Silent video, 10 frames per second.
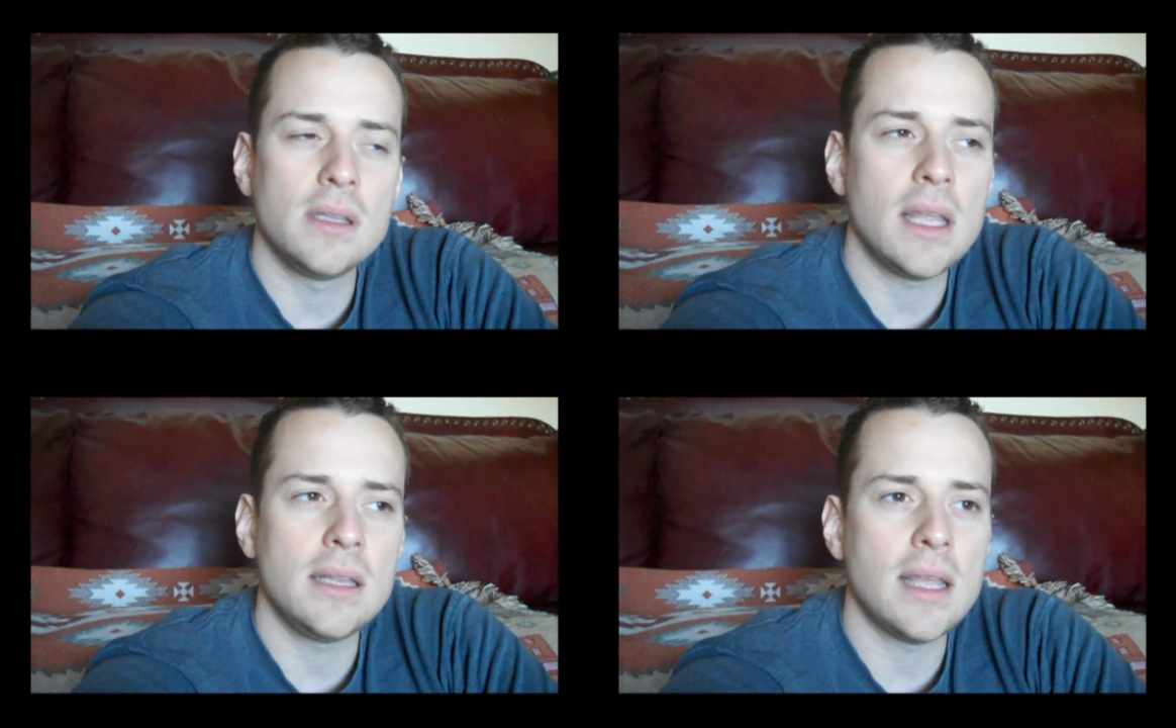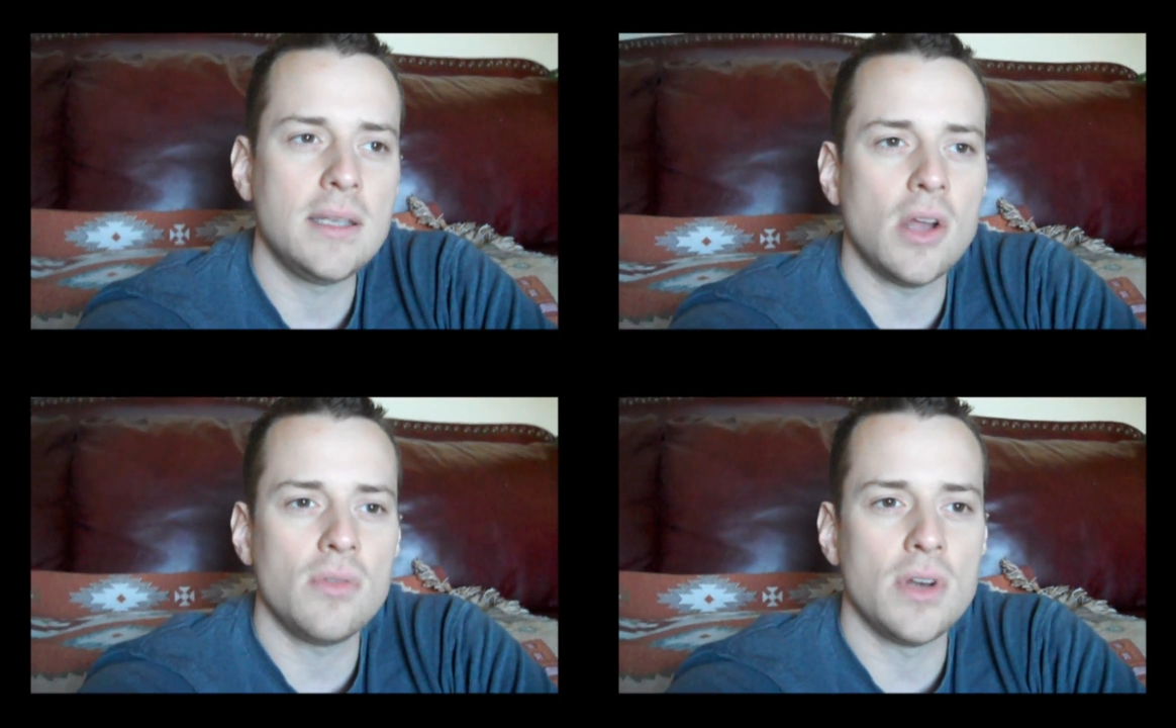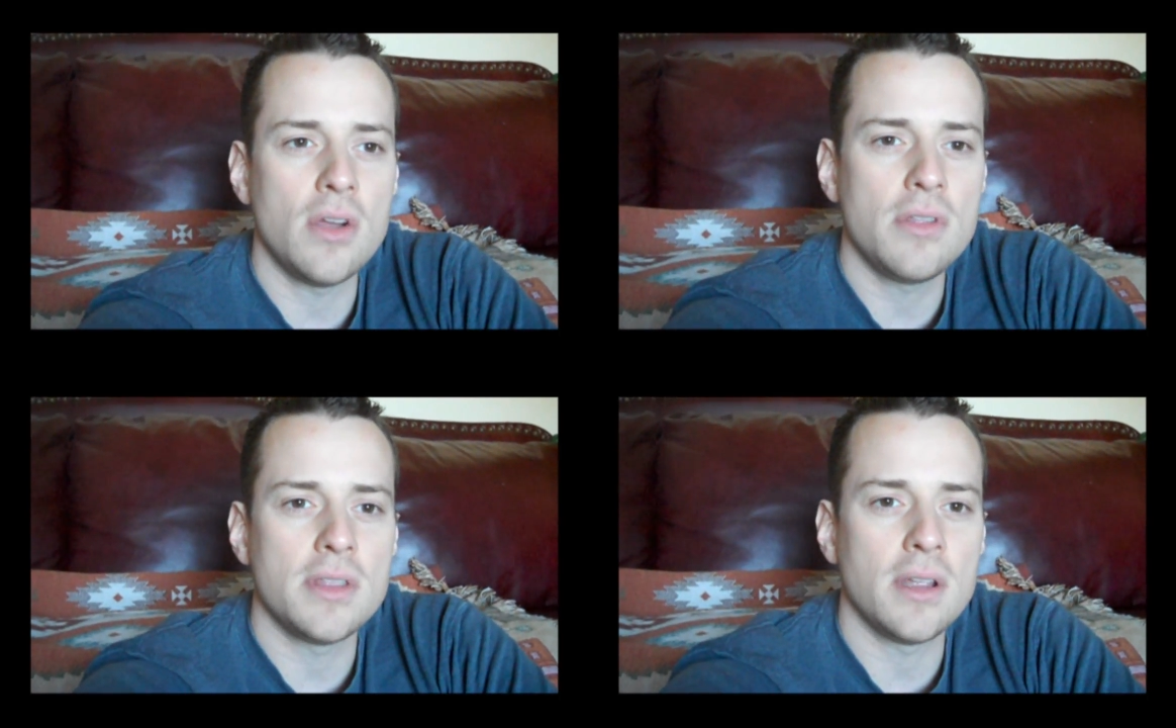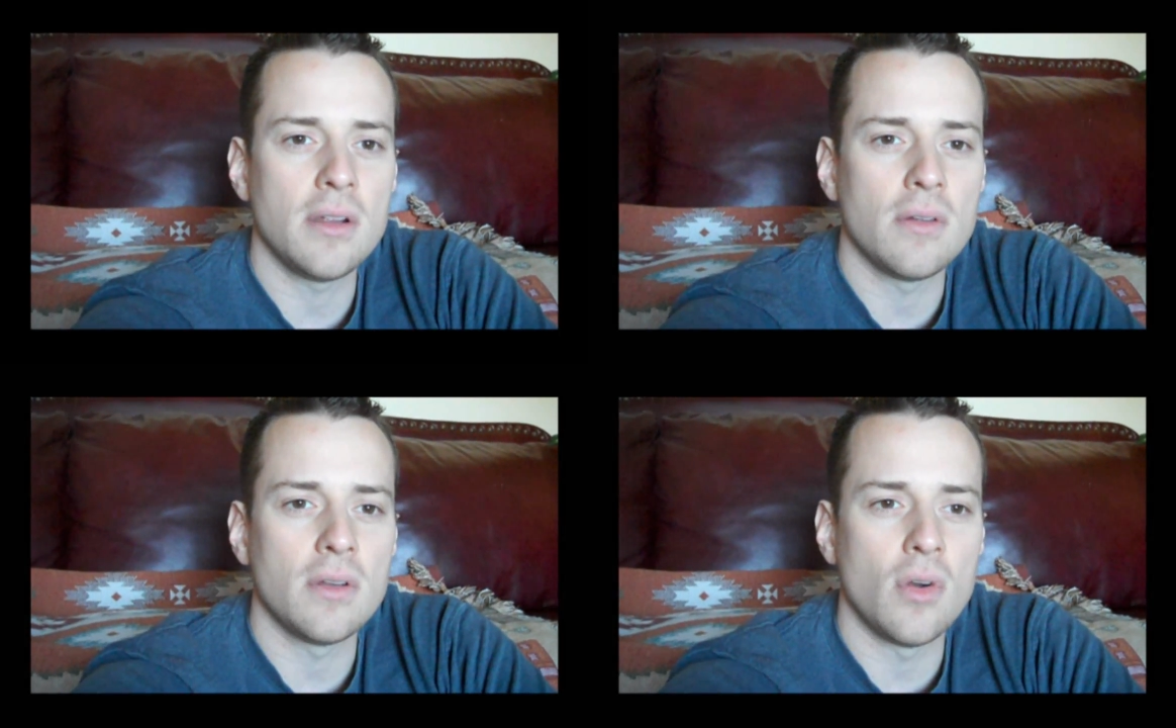They don't know that
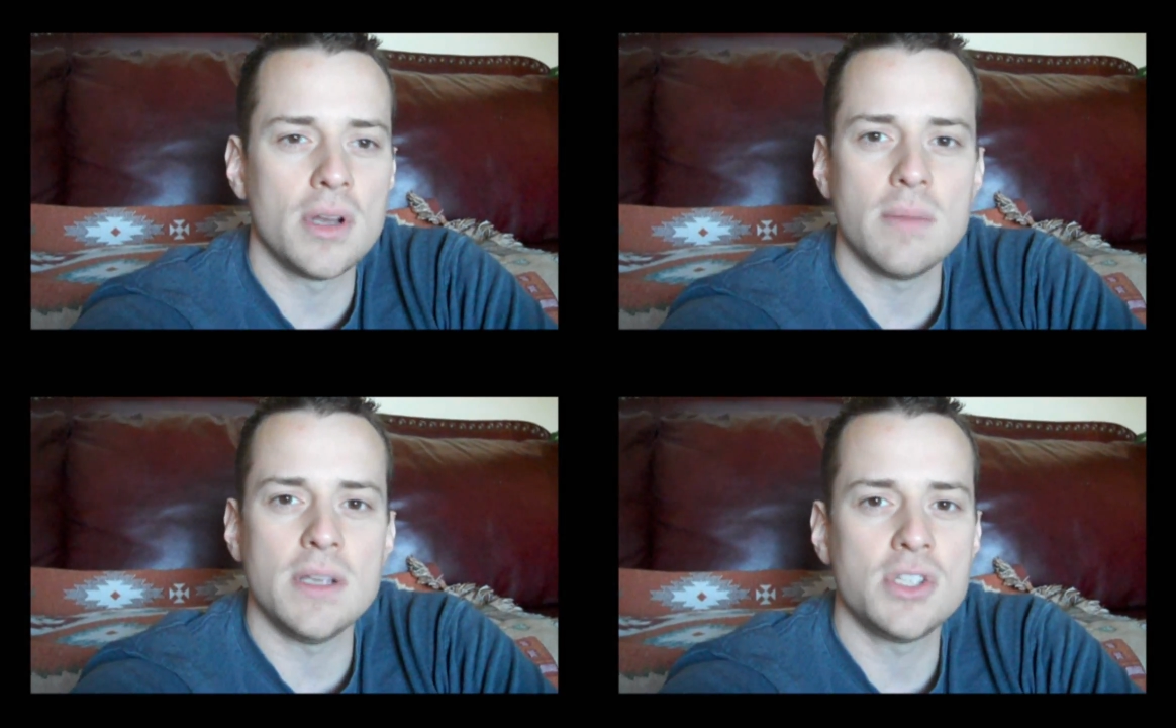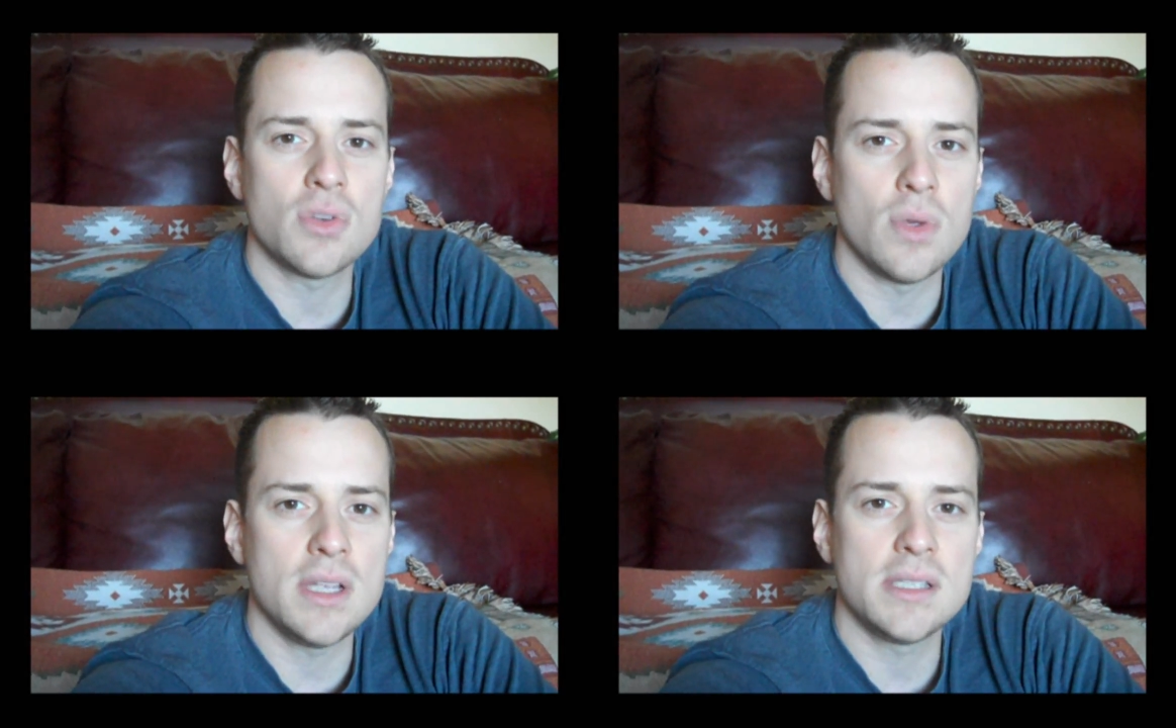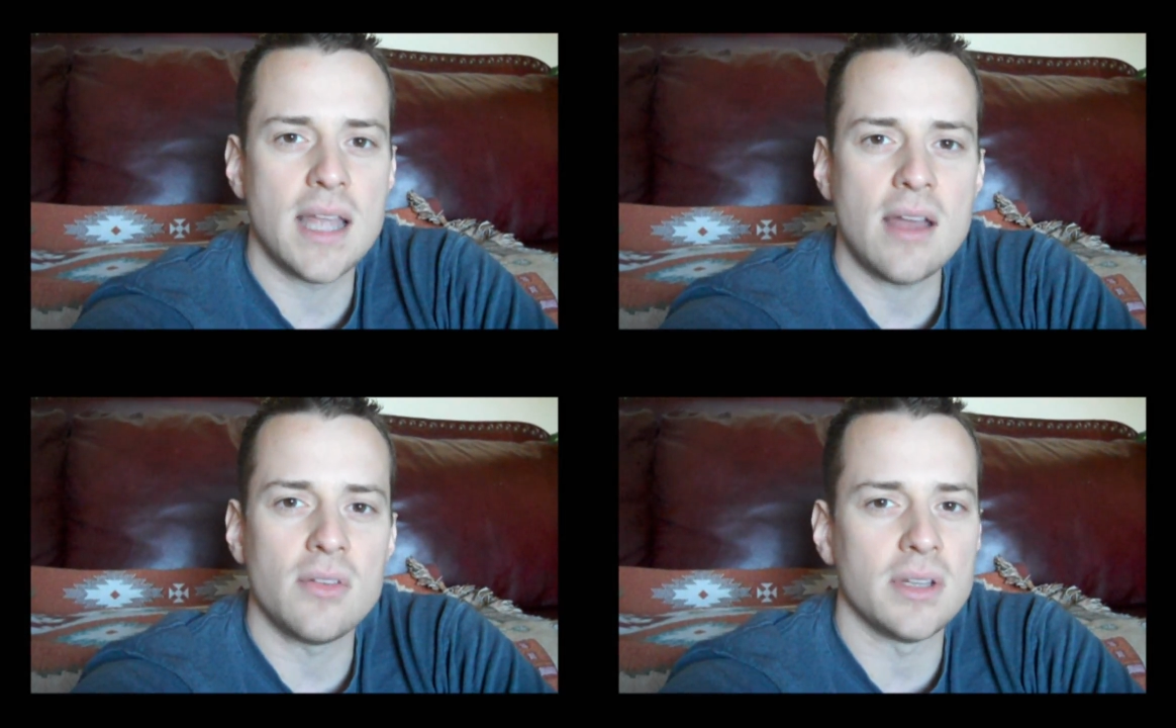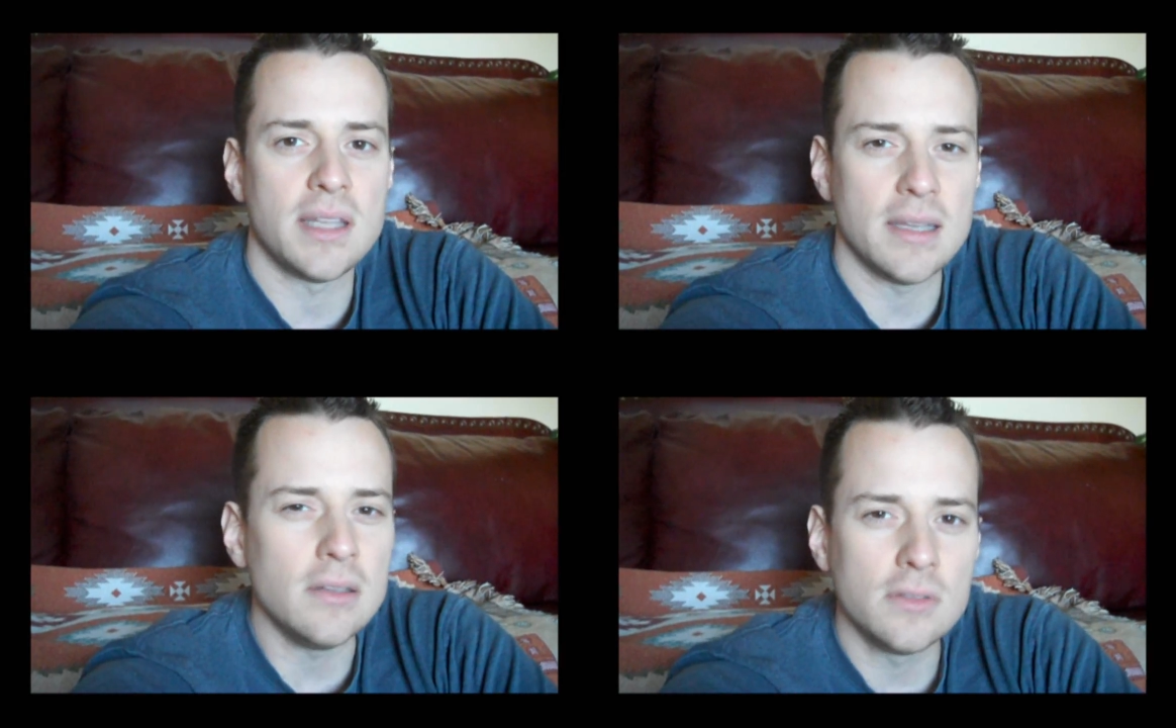they're going to be squeezed out
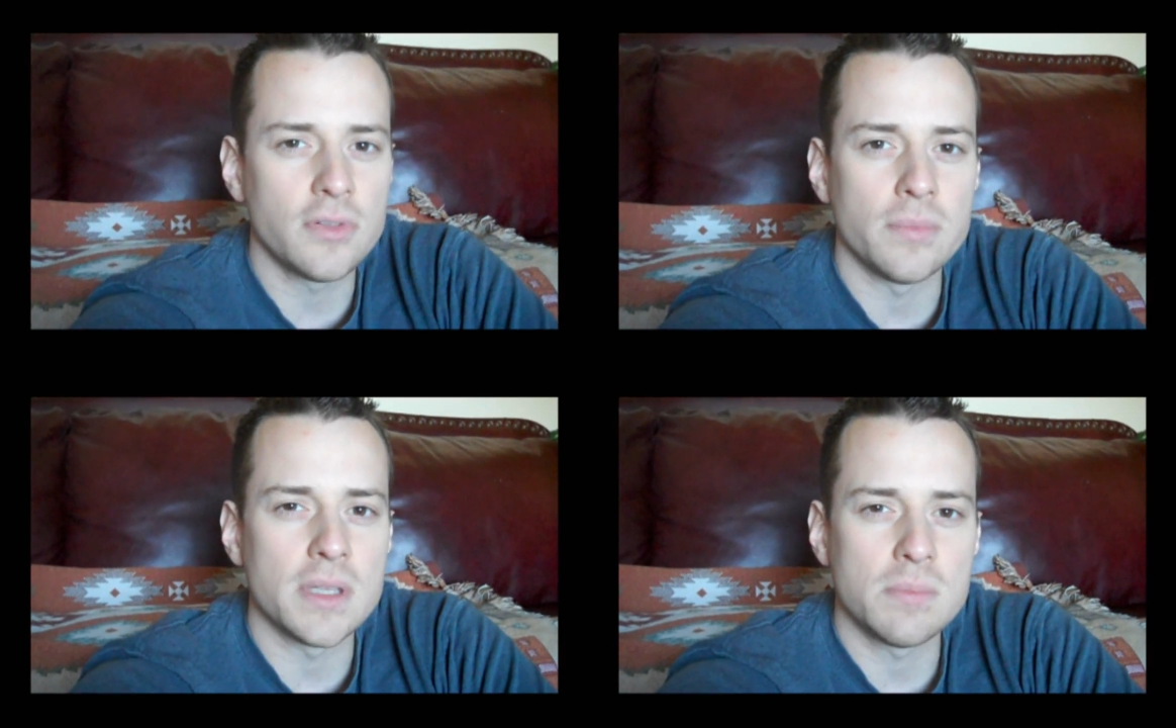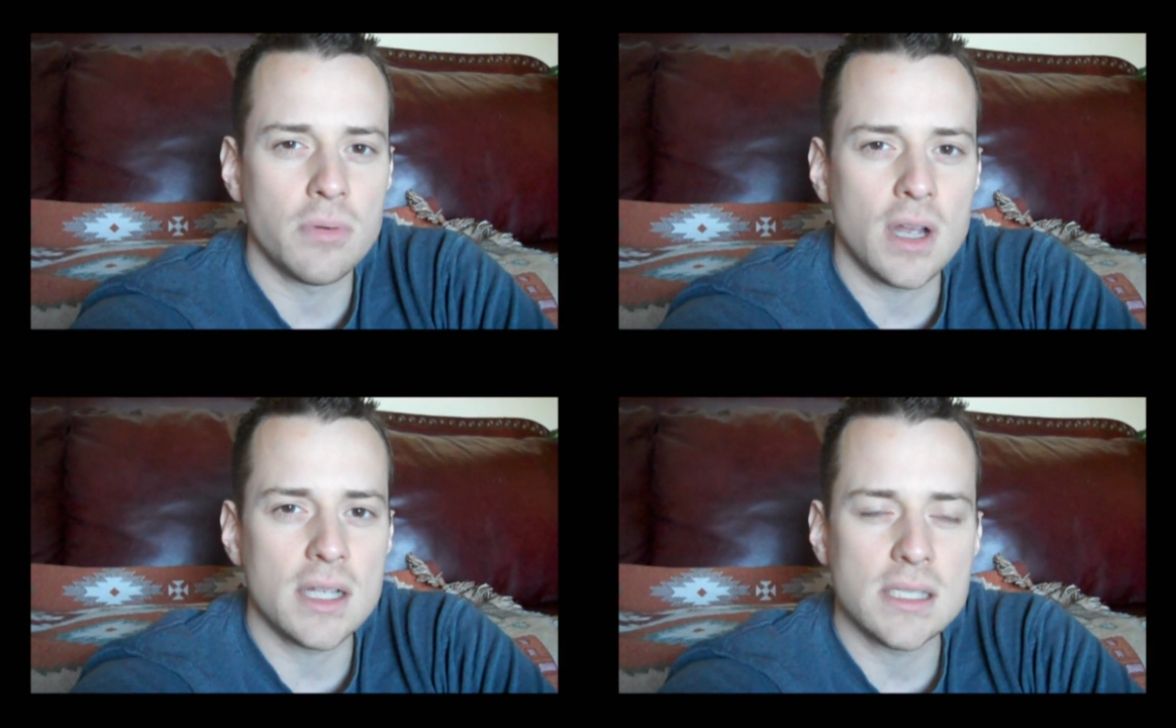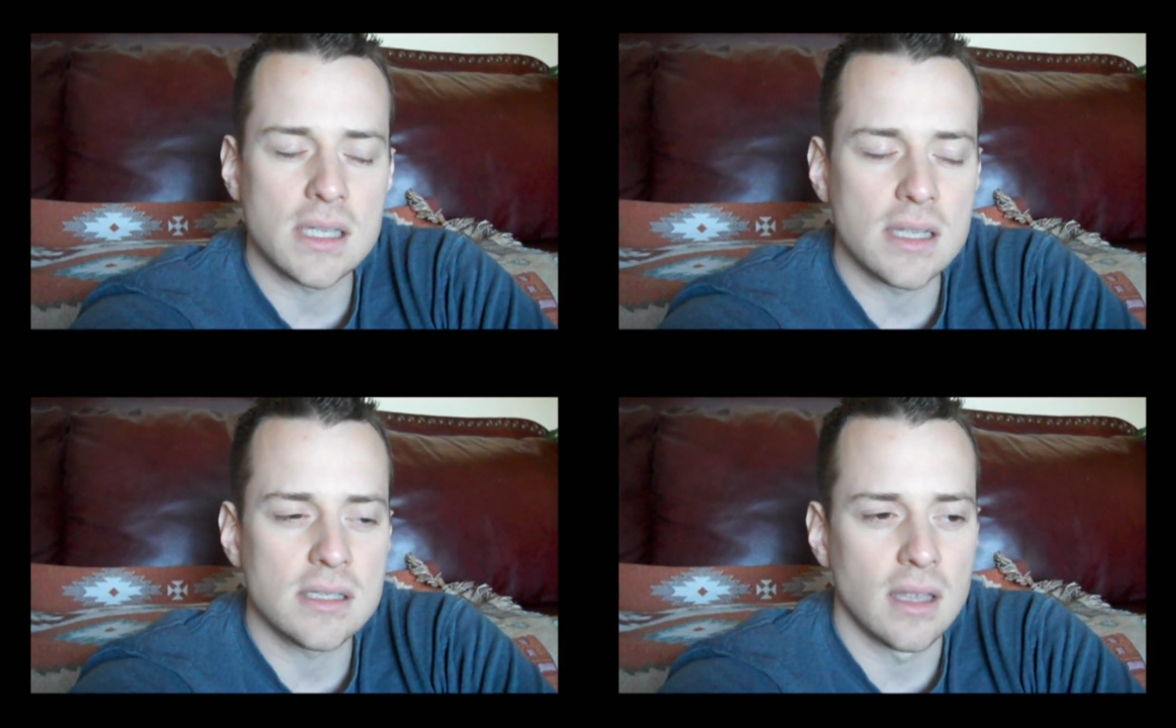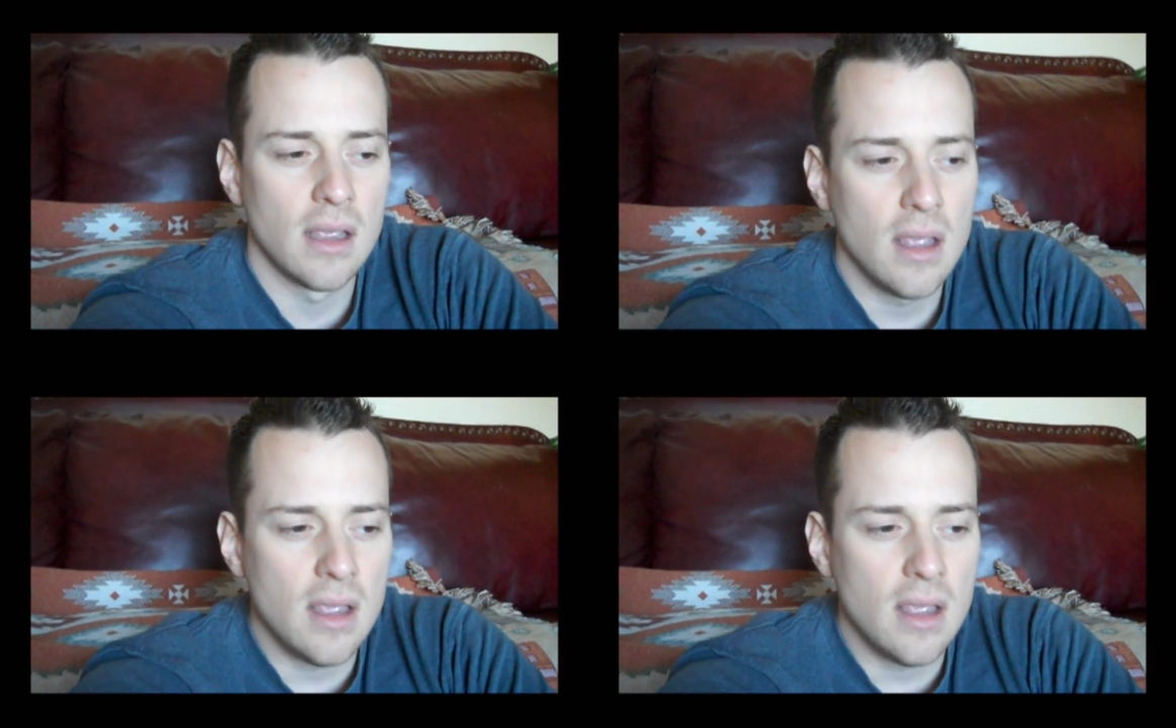and killed from this process.